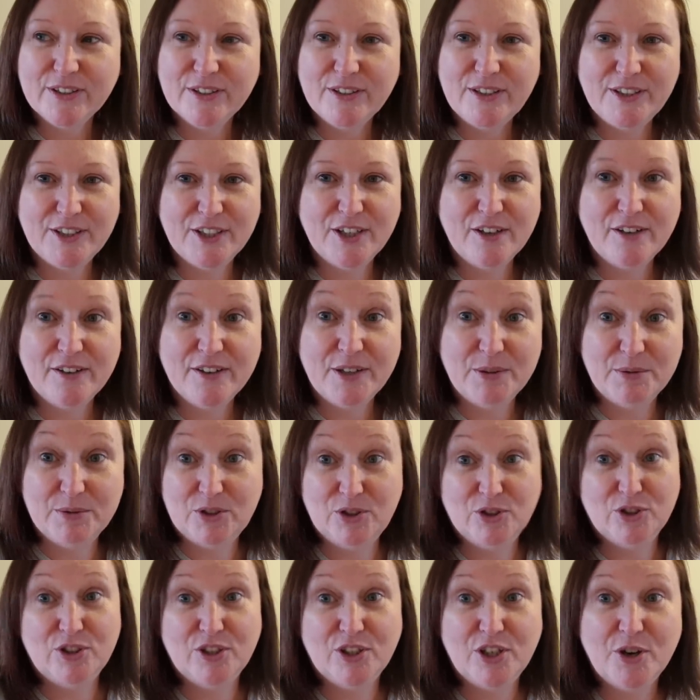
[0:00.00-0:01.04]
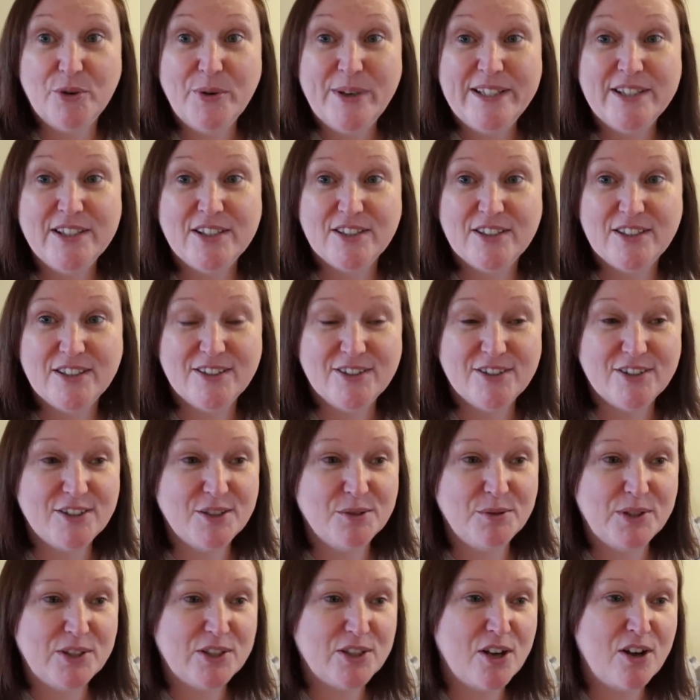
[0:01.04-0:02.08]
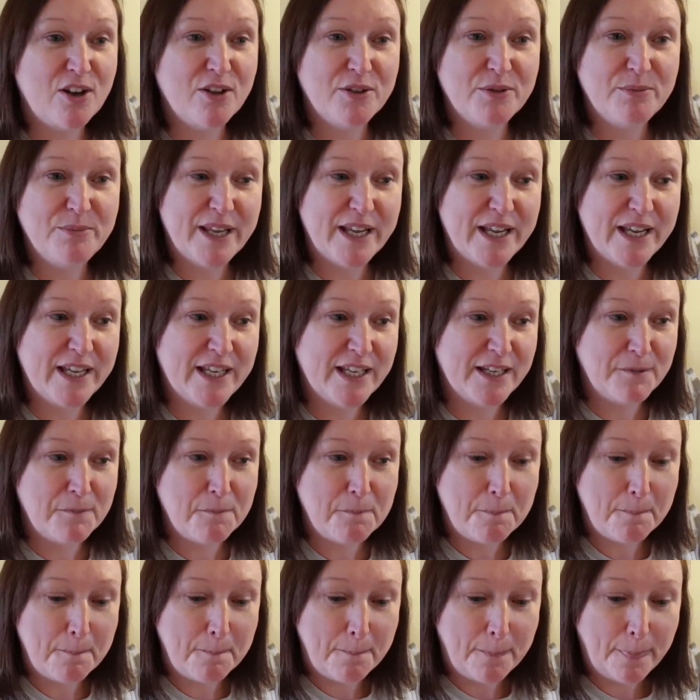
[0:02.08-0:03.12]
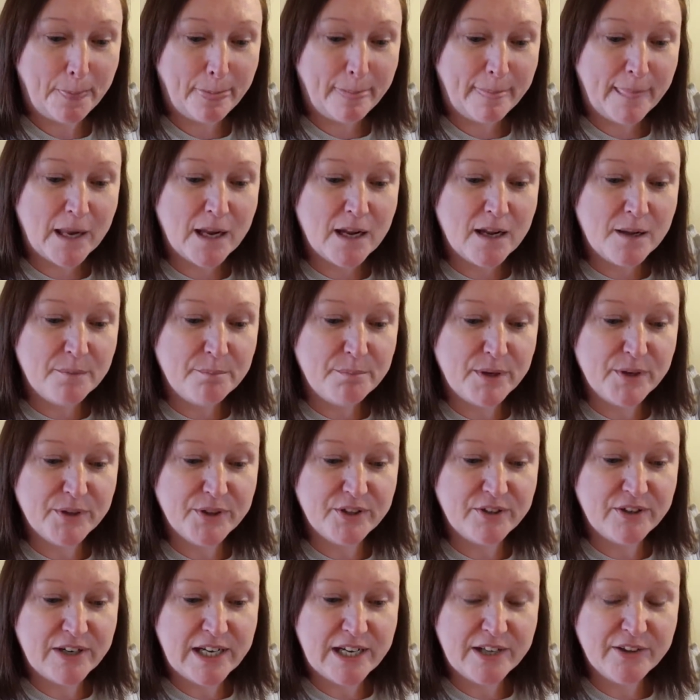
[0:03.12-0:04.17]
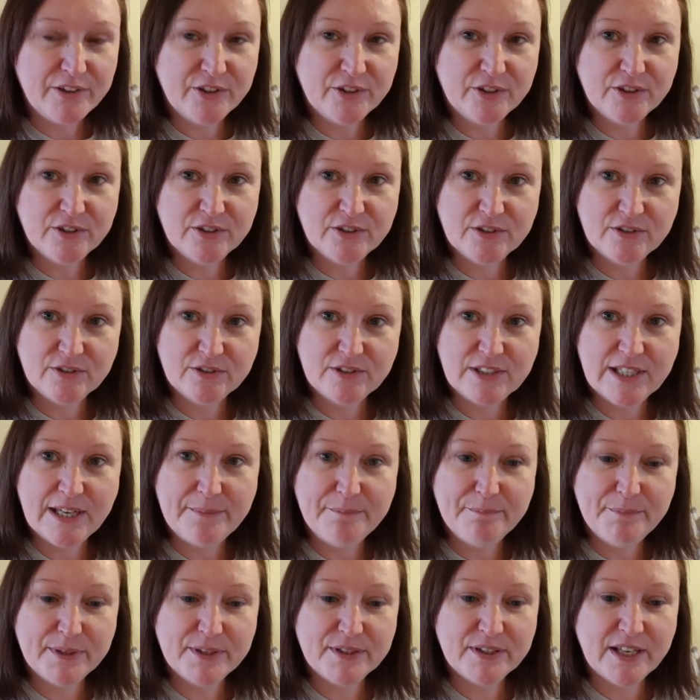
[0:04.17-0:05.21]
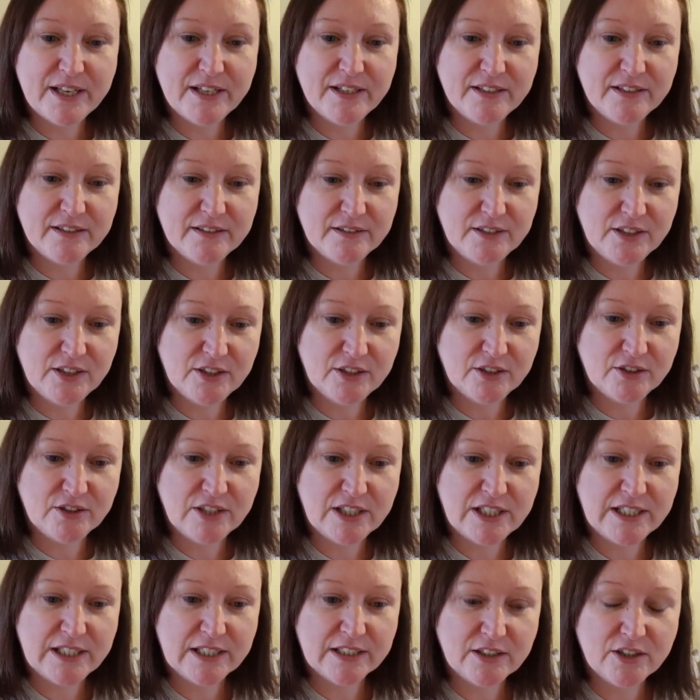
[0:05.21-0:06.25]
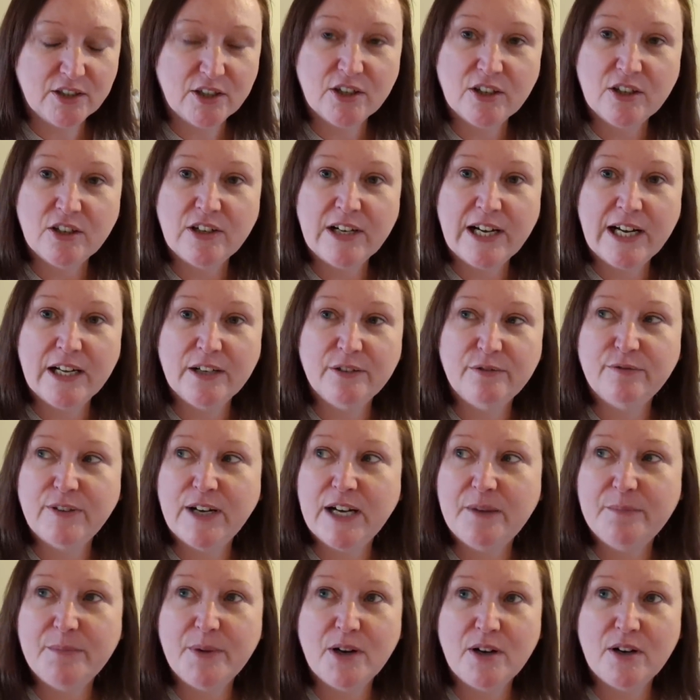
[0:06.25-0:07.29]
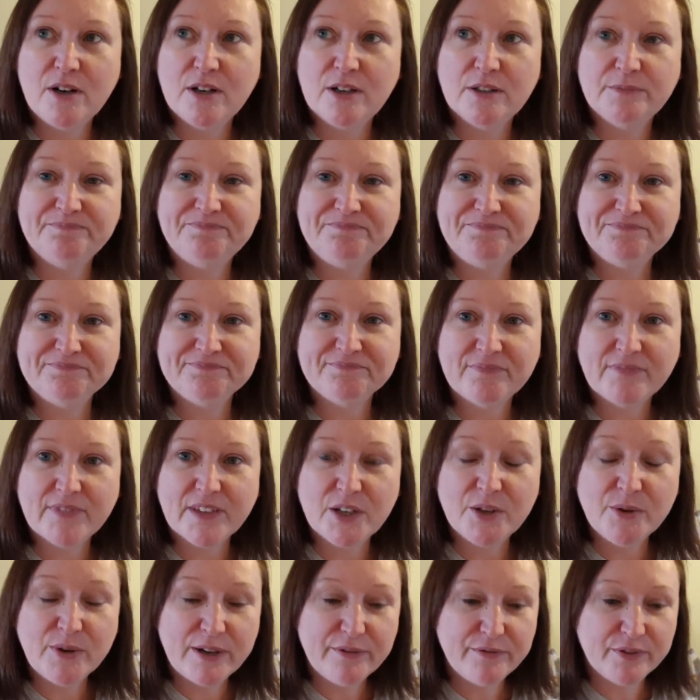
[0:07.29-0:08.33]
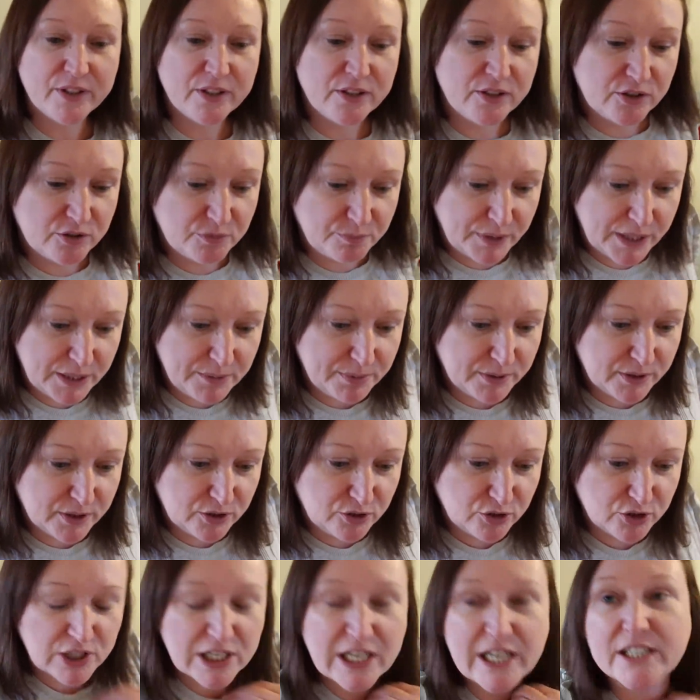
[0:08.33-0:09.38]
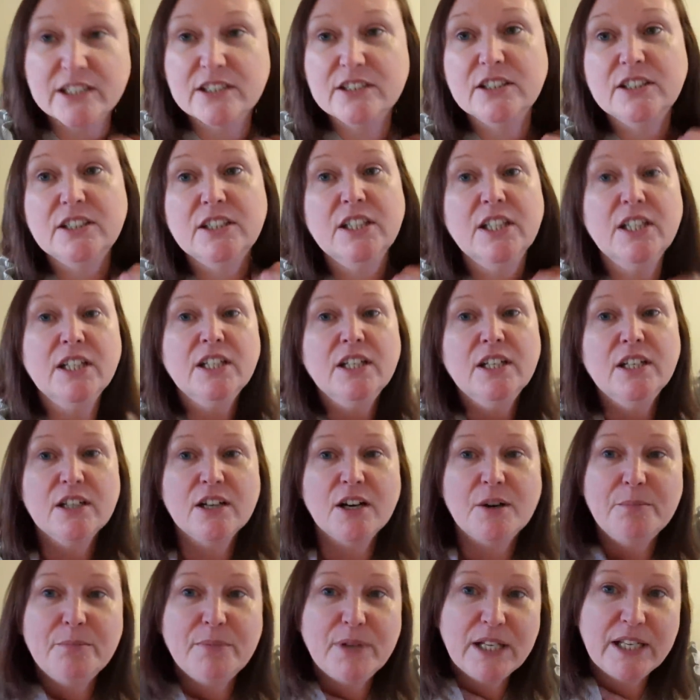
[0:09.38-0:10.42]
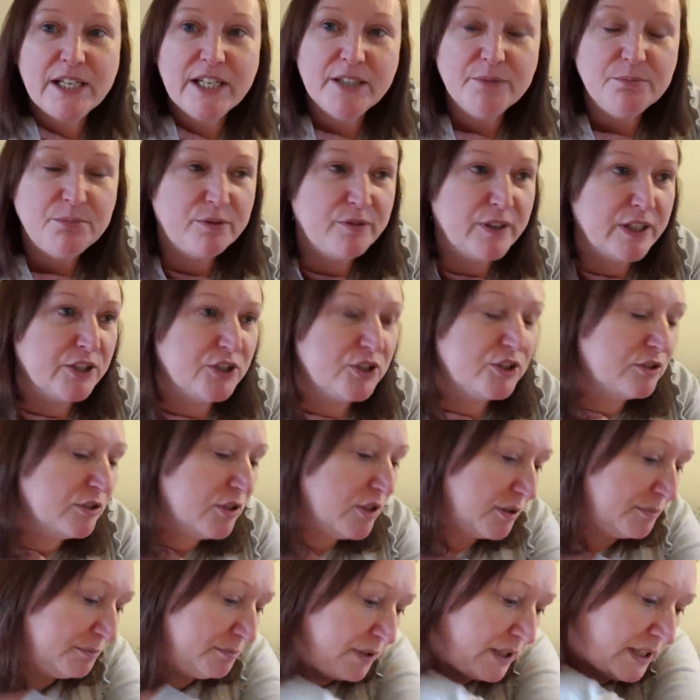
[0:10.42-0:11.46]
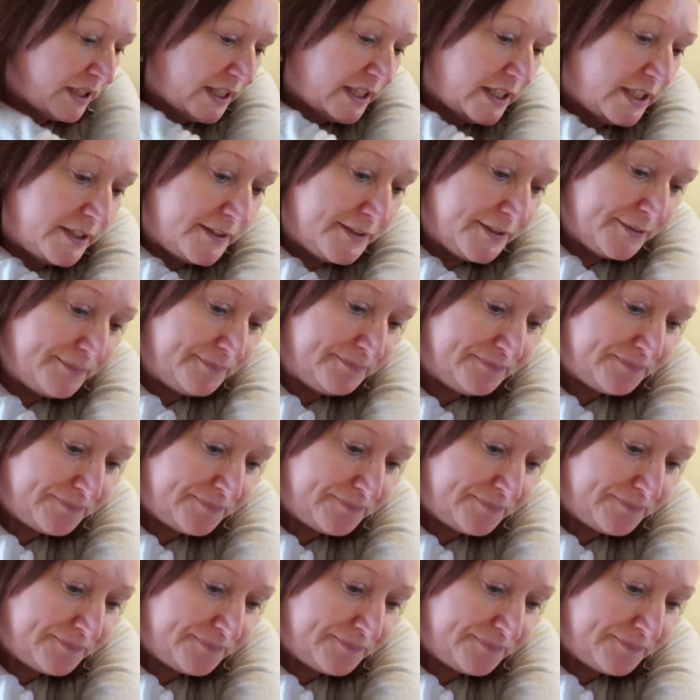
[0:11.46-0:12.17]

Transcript: You know, it was just a coincidence that we saw them there. But there are those 10%, you know, hardcore IFAM or whoever, that people that just like to complain, professional complainers,